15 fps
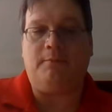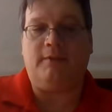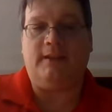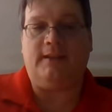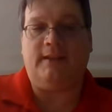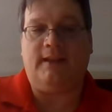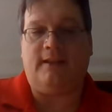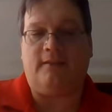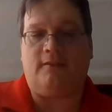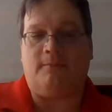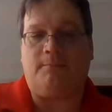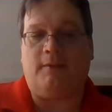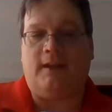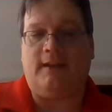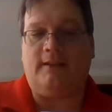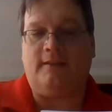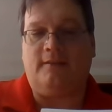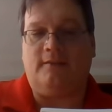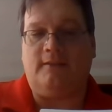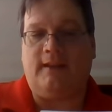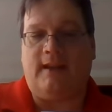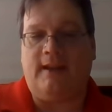putting together a
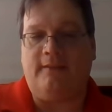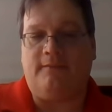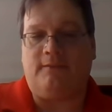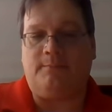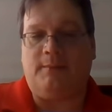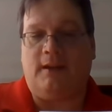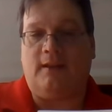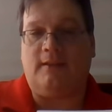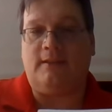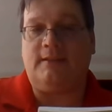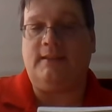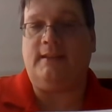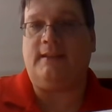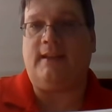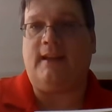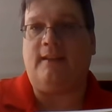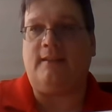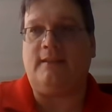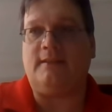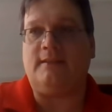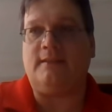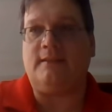practical guide for policy
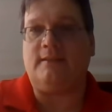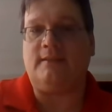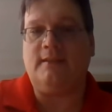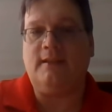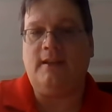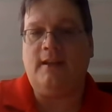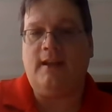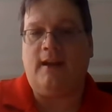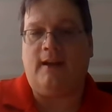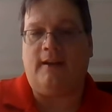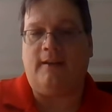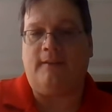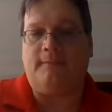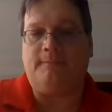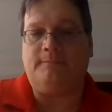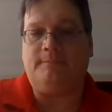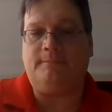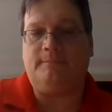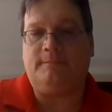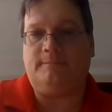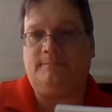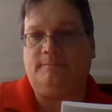analysis
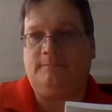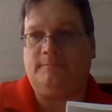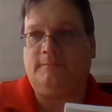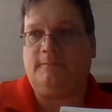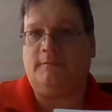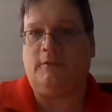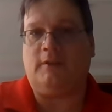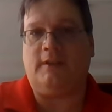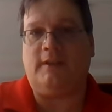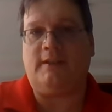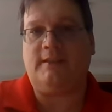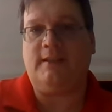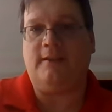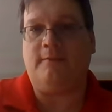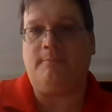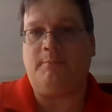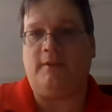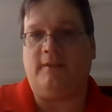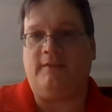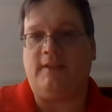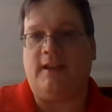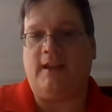for an extended
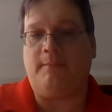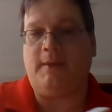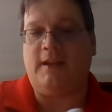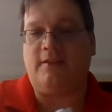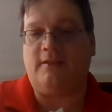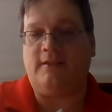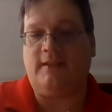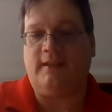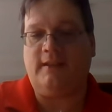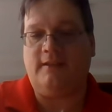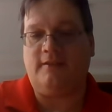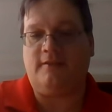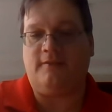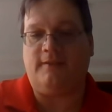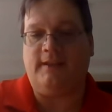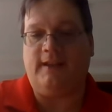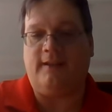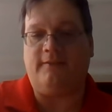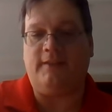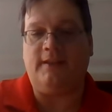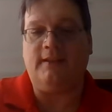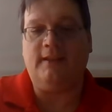period of time. Actually, the history
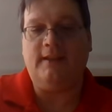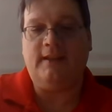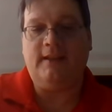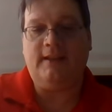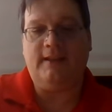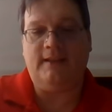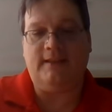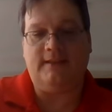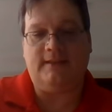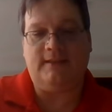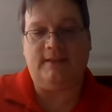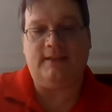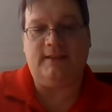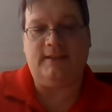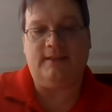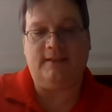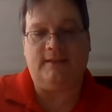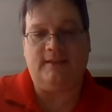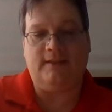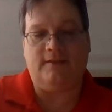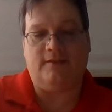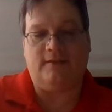of it is in his
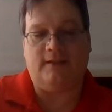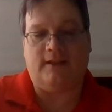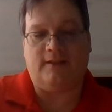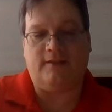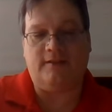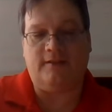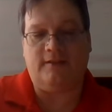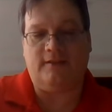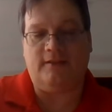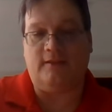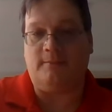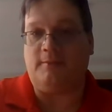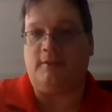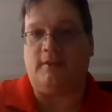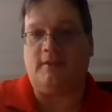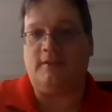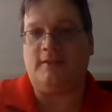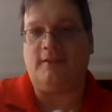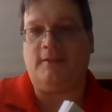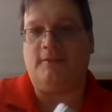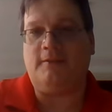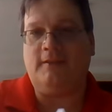introduction to the book,
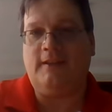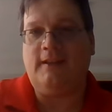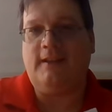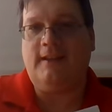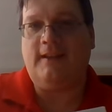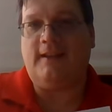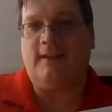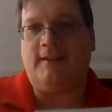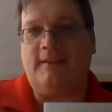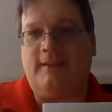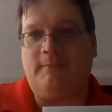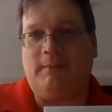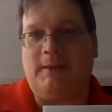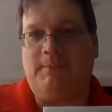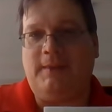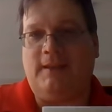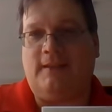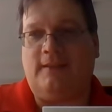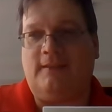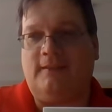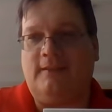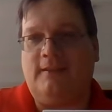so it might be
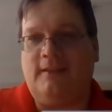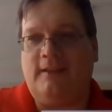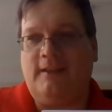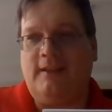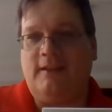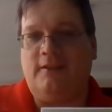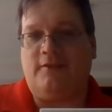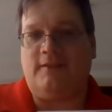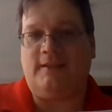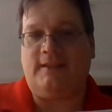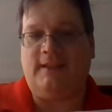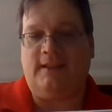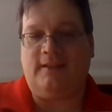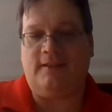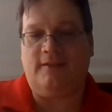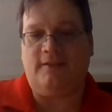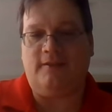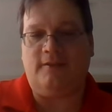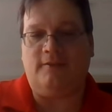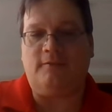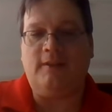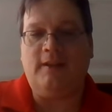interesting to
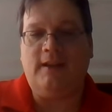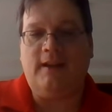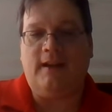do.